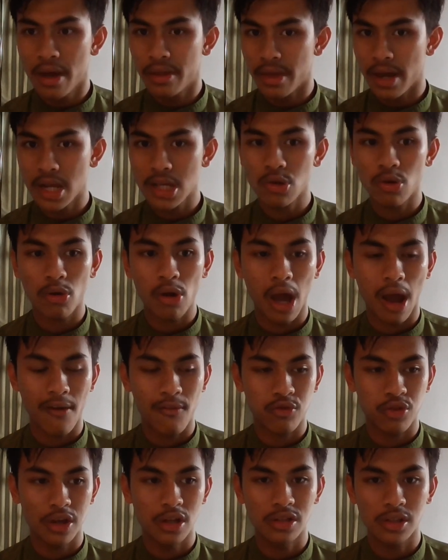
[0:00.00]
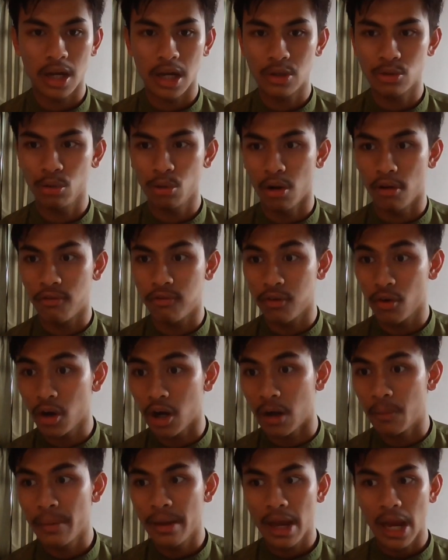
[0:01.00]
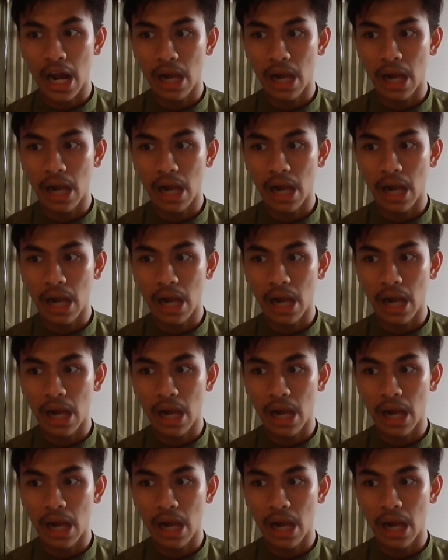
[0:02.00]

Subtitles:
That is why we have things like rule of law.